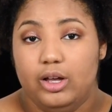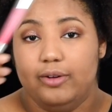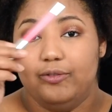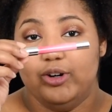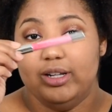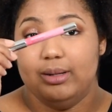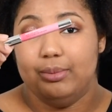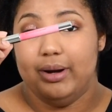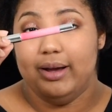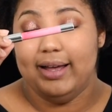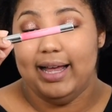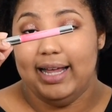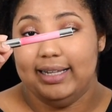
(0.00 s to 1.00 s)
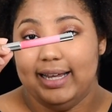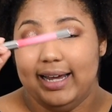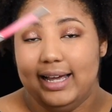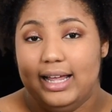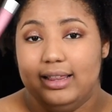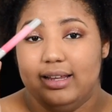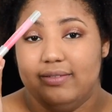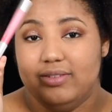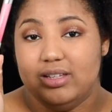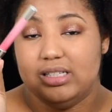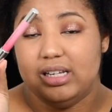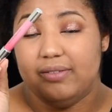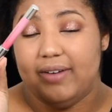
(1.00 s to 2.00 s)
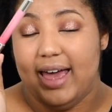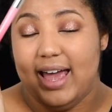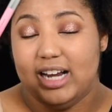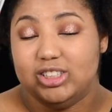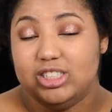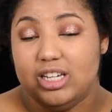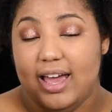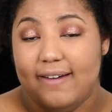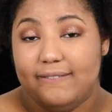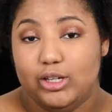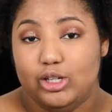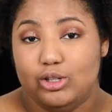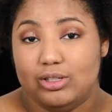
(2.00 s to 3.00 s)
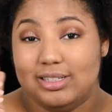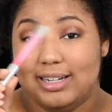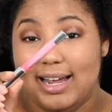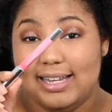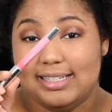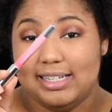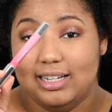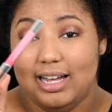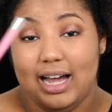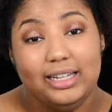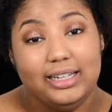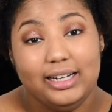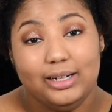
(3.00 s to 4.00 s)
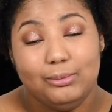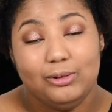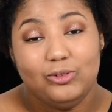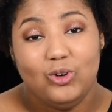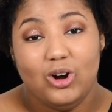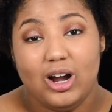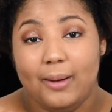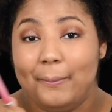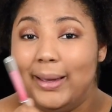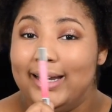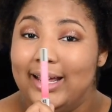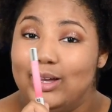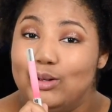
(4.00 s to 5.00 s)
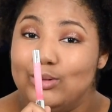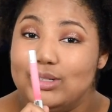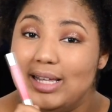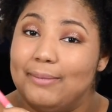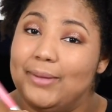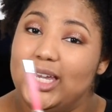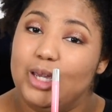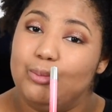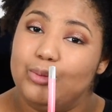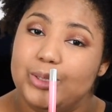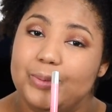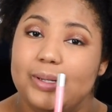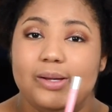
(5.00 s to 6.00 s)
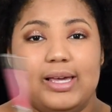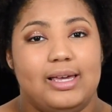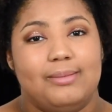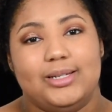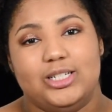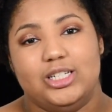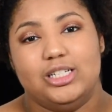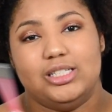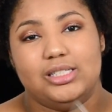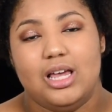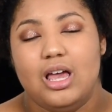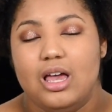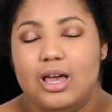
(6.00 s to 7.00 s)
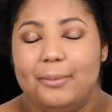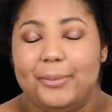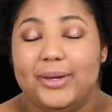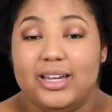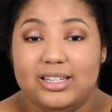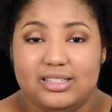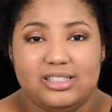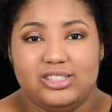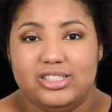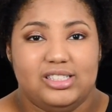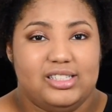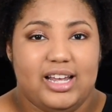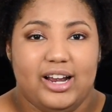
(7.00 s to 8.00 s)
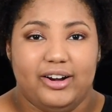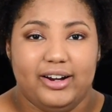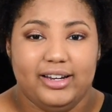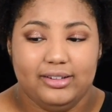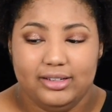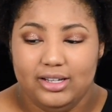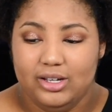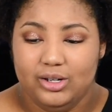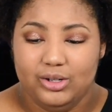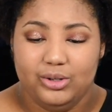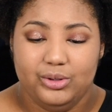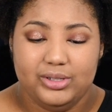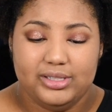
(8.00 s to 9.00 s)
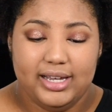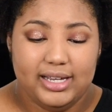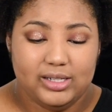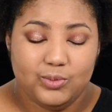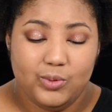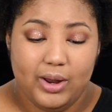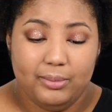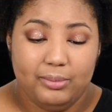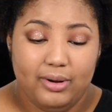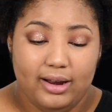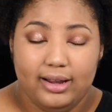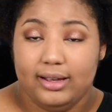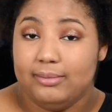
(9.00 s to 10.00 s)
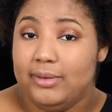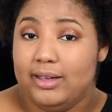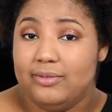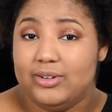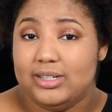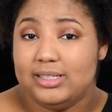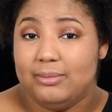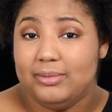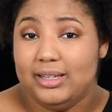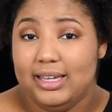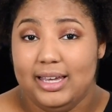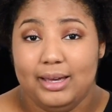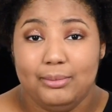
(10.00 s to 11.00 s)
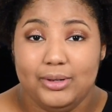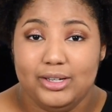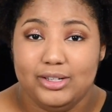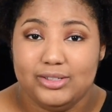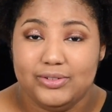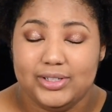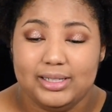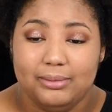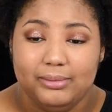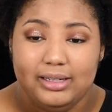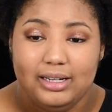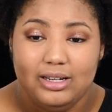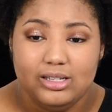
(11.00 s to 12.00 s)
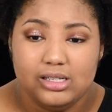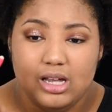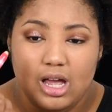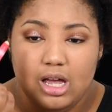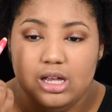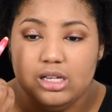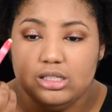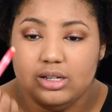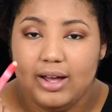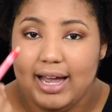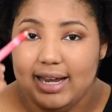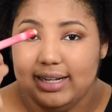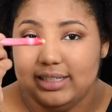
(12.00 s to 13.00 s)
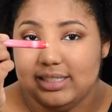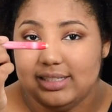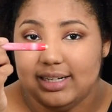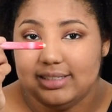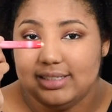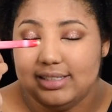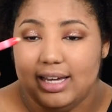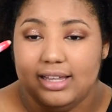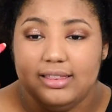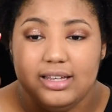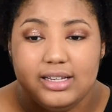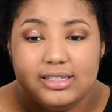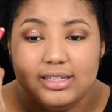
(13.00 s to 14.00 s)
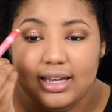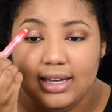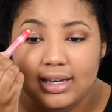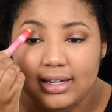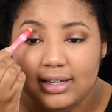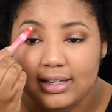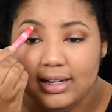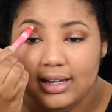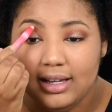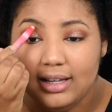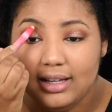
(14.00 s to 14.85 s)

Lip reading: for the brow highlight, I love this stuff. I actually have used it as a highlighter before on my nose and my cupid's bow and my cheeks because it's just that great. Who says one product made for something can't be used for something else? So I just like to take this and